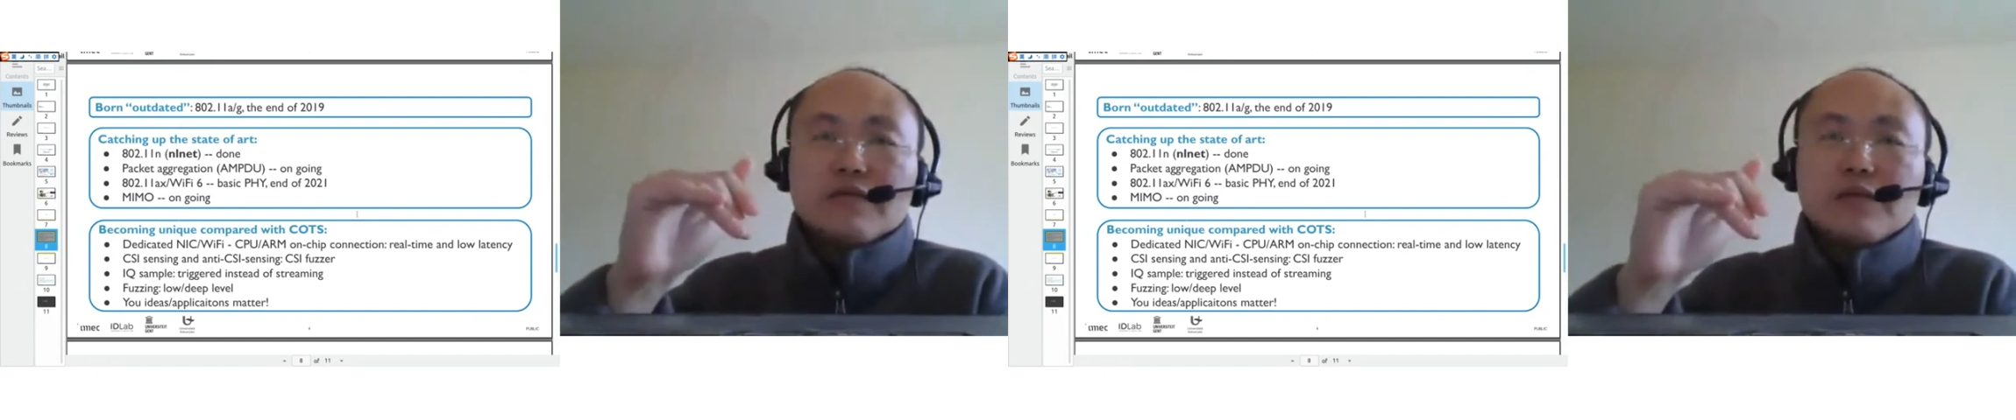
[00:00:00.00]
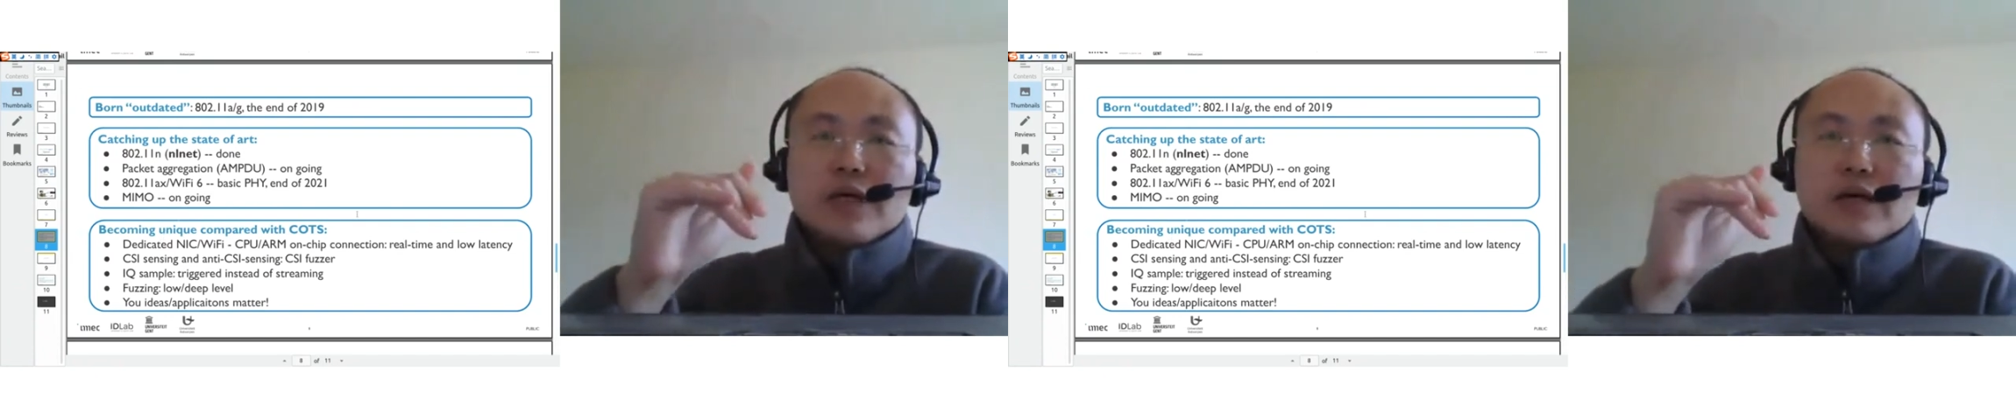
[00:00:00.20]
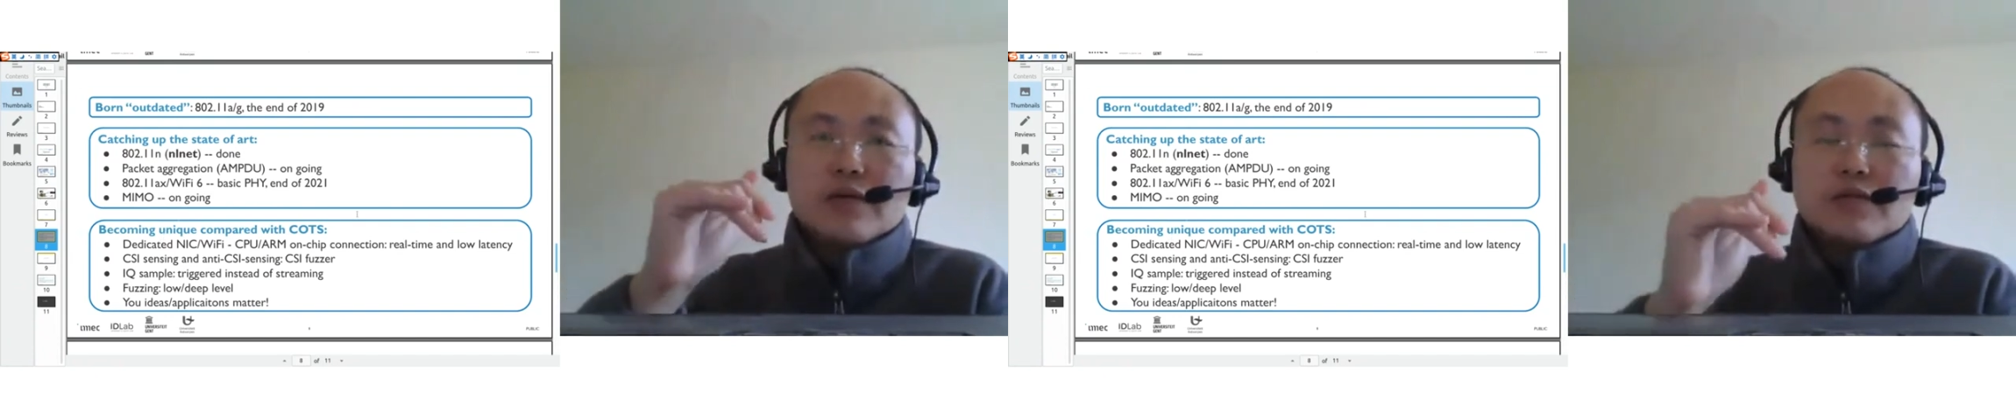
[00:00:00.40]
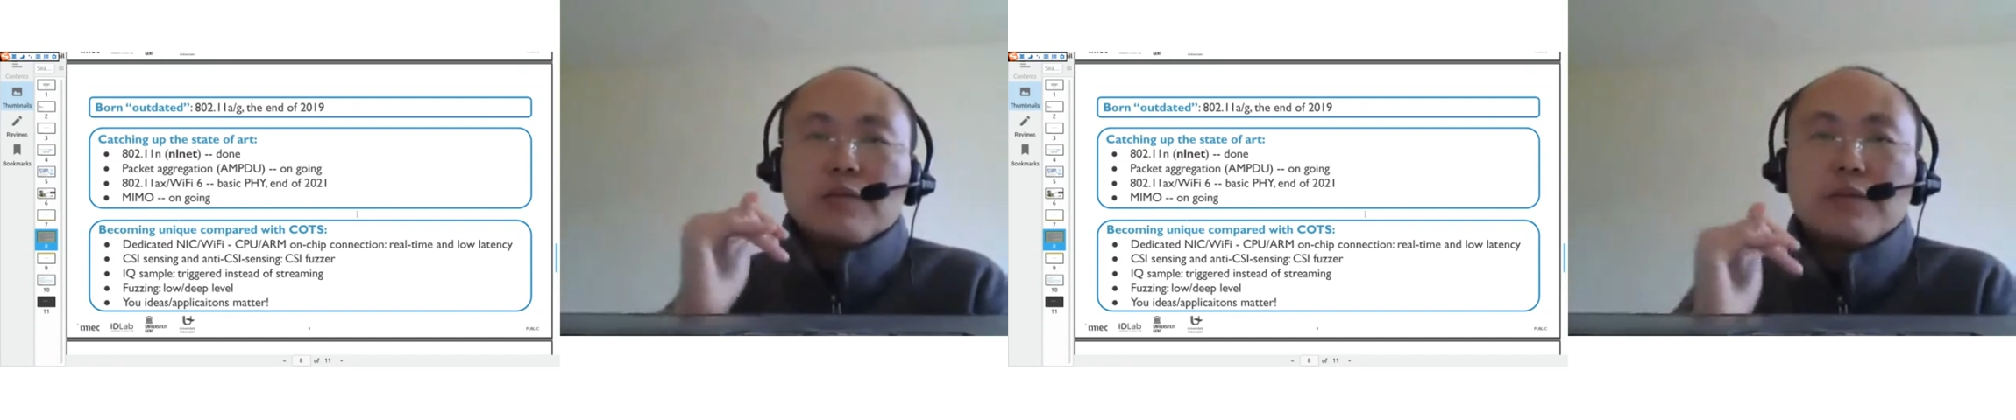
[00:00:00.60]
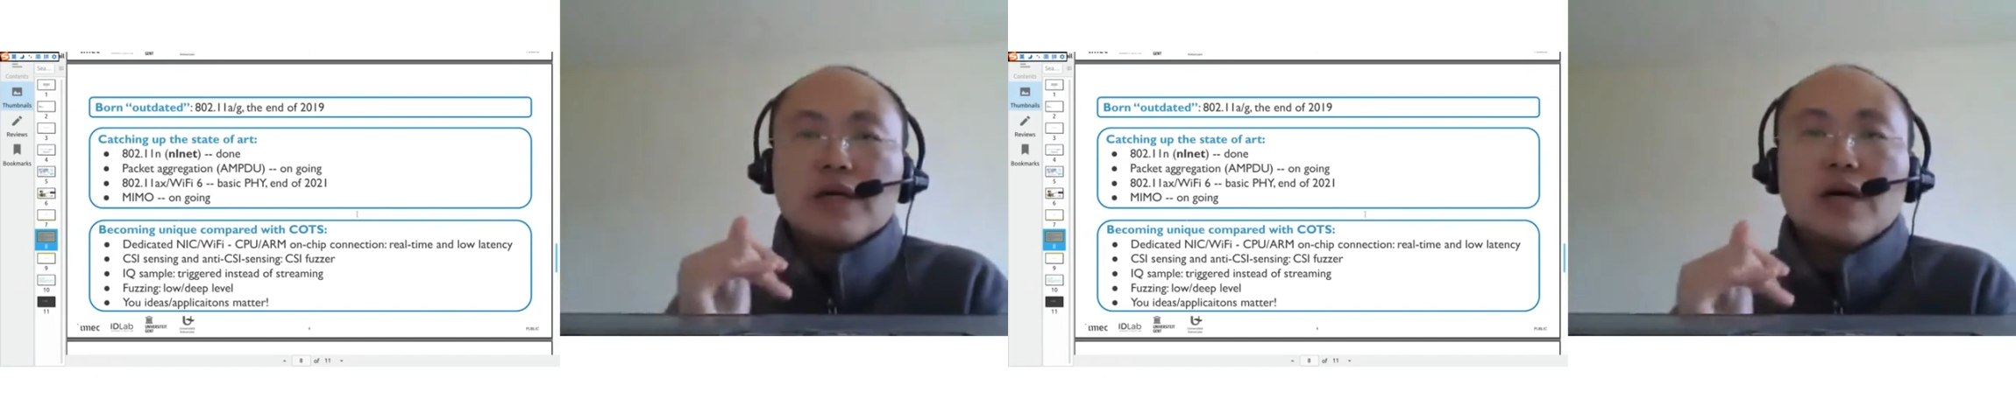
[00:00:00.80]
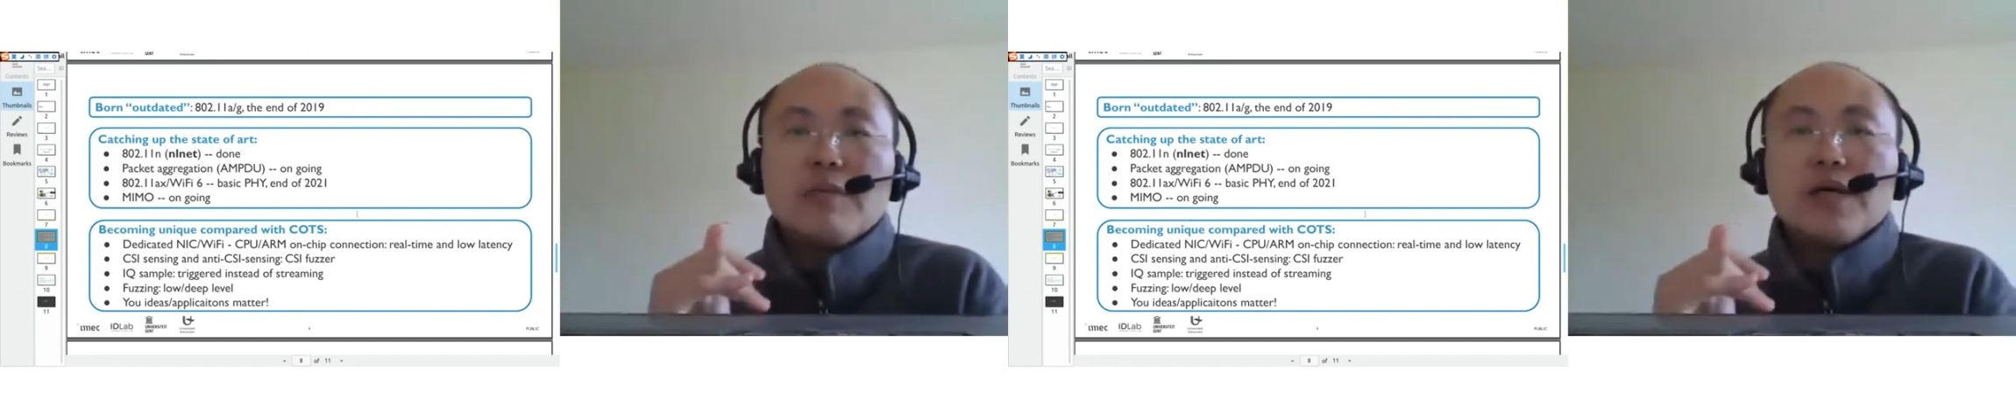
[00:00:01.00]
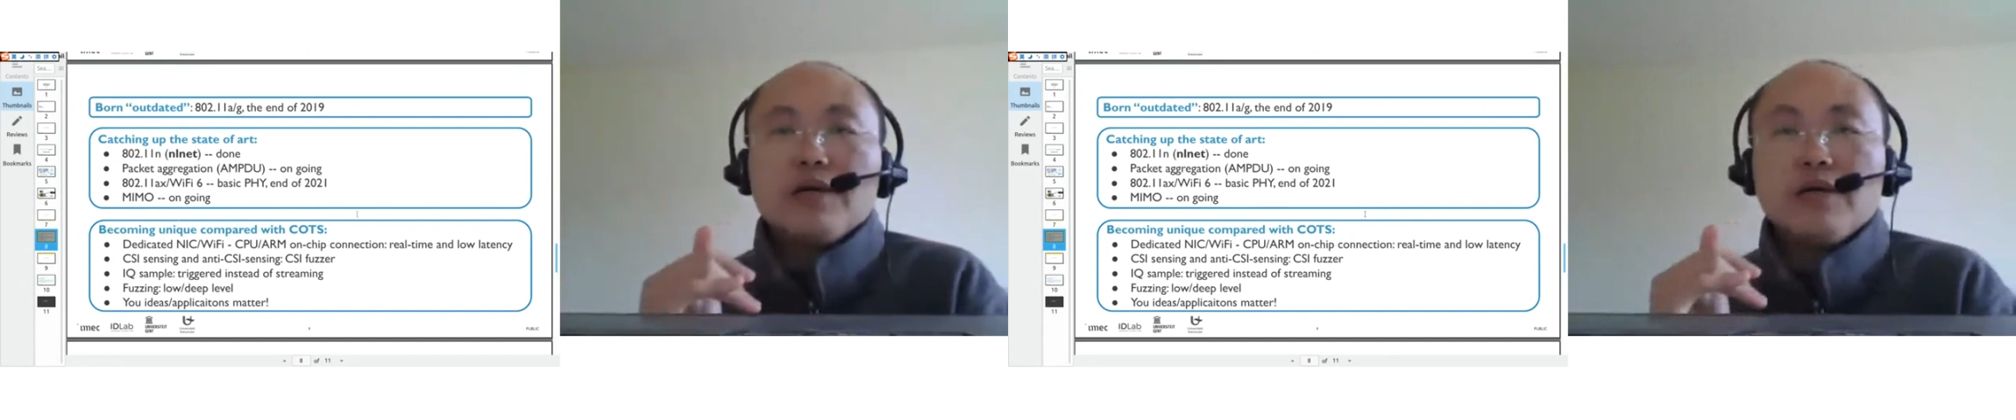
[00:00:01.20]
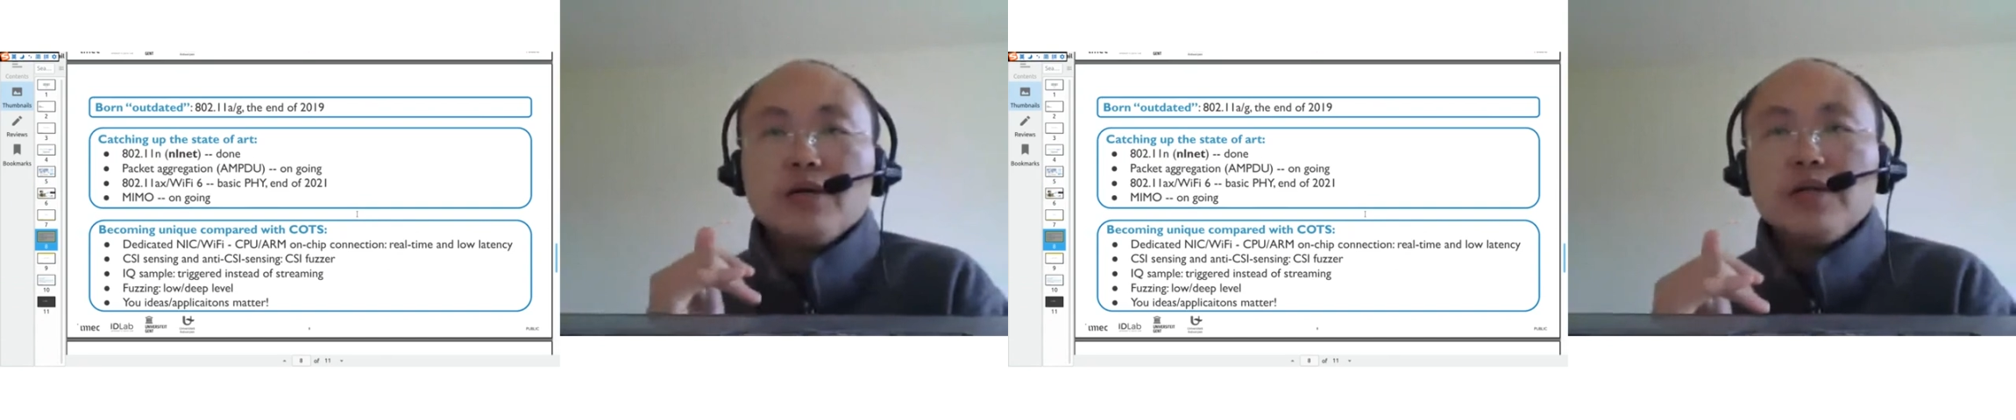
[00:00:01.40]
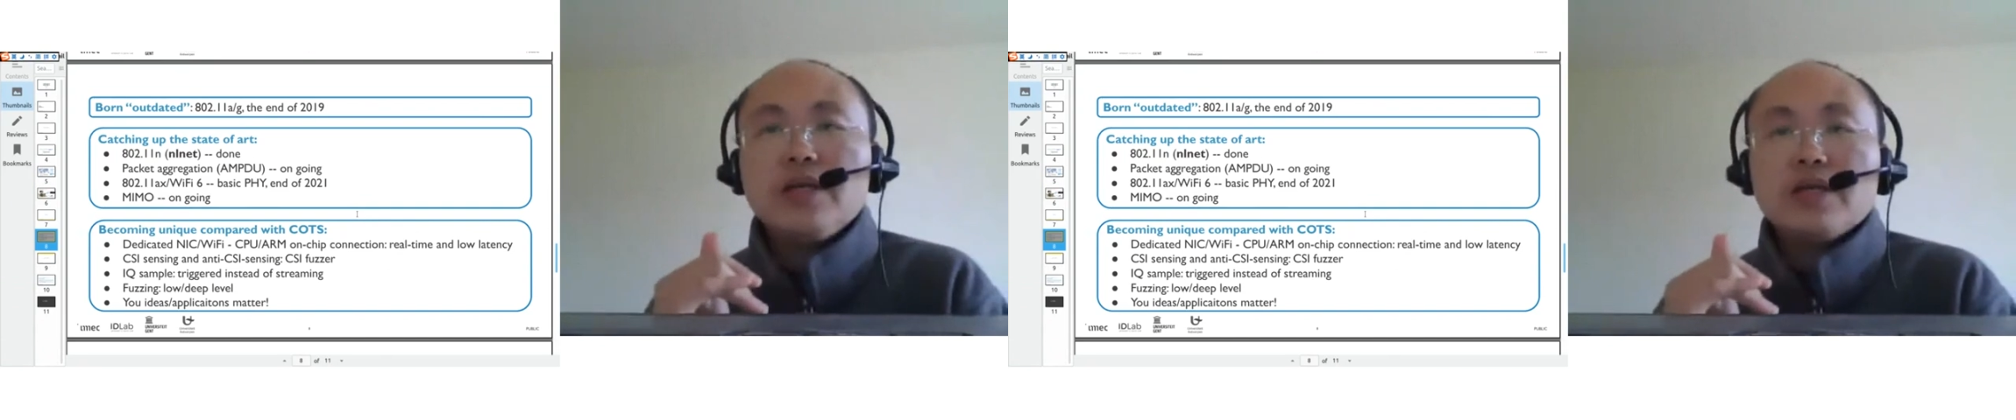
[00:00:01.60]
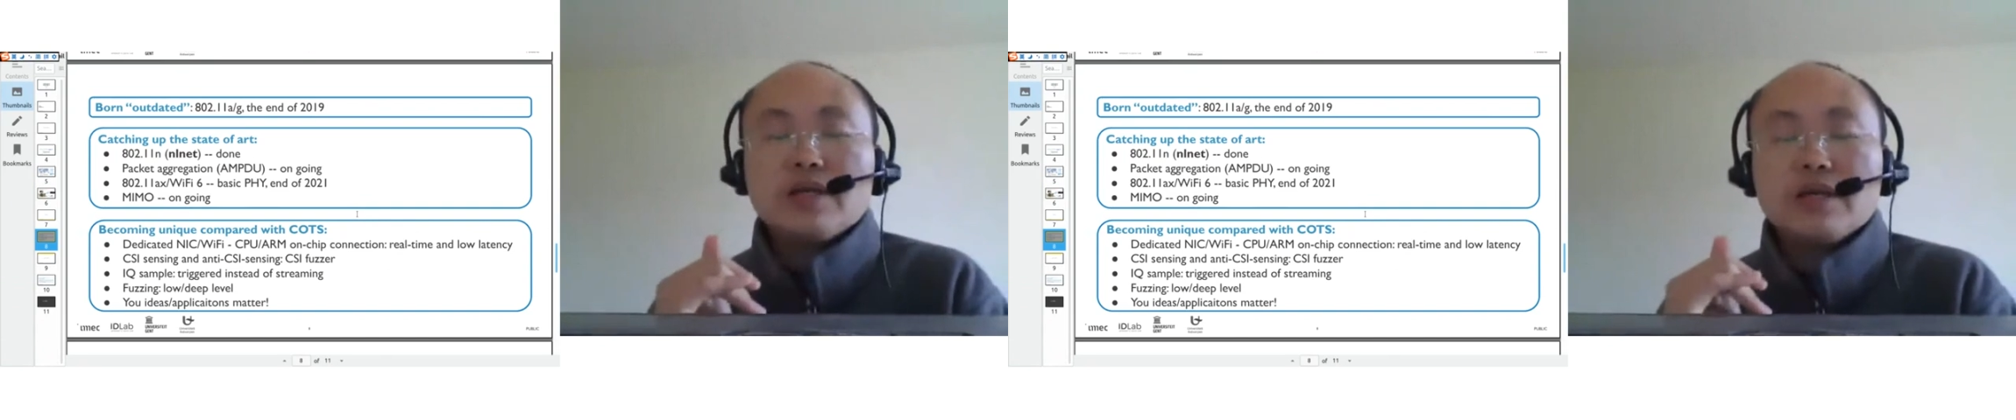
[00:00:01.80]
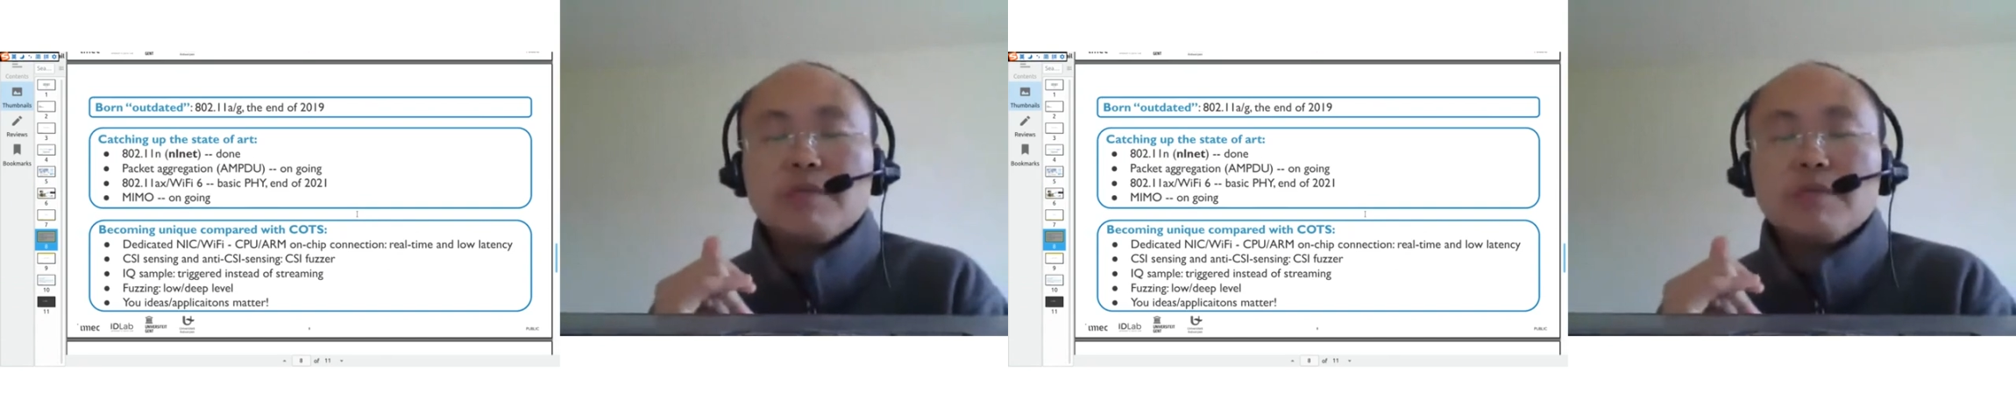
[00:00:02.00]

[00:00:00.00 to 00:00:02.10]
we are also becoming unique